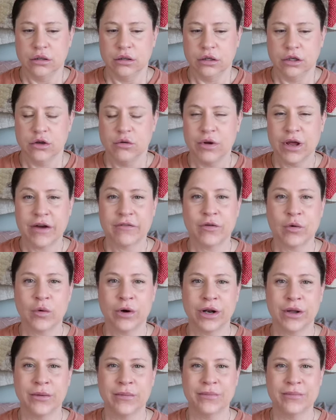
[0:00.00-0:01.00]
you never
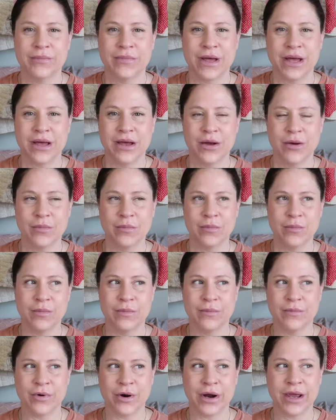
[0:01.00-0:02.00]
want to
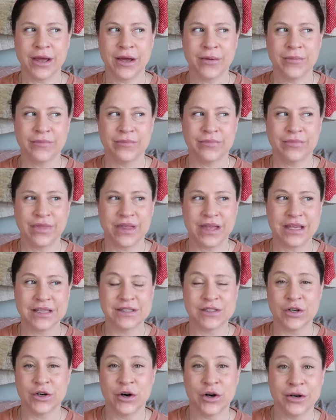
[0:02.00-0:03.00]
bring up things
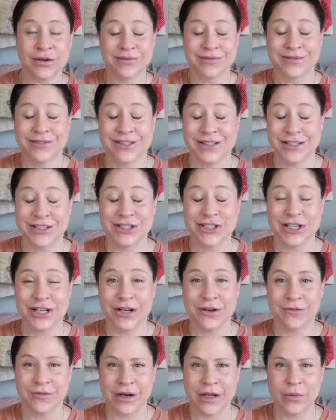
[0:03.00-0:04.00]
that aren't
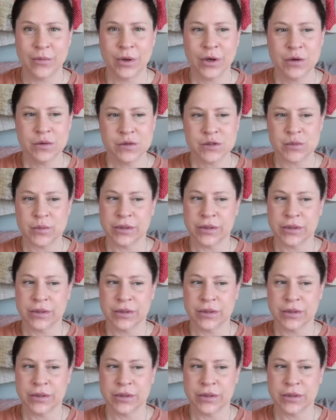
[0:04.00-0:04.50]
sunshine and rainbows,